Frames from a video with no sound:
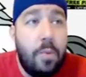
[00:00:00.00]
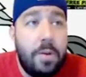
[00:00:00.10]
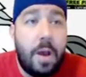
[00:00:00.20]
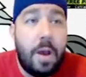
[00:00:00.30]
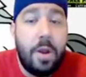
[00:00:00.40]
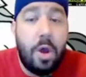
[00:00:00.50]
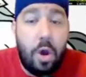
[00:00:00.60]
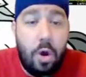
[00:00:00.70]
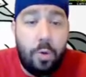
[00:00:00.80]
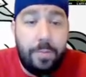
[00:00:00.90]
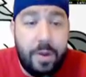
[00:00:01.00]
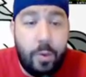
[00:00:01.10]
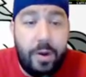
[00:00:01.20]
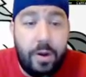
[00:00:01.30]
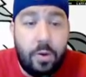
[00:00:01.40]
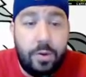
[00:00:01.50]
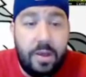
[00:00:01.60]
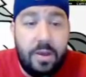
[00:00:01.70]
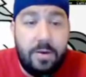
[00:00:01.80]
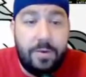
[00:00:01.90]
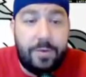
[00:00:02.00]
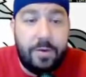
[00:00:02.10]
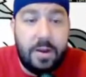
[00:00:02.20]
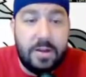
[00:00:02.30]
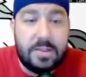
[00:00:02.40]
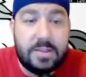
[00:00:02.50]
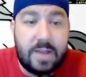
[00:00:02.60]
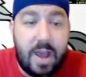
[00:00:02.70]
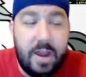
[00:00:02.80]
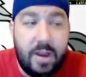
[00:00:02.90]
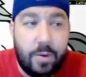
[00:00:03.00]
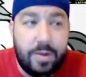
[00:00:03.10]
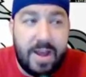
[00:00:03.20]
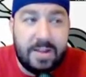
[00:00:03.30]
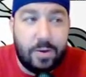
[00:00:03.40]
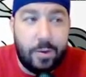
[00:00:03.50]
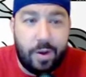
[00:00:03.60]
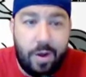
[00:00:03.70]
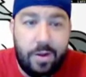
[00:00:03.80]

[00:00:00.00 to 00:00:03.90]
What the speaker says: going to hope that we don't live in a society where that's going on.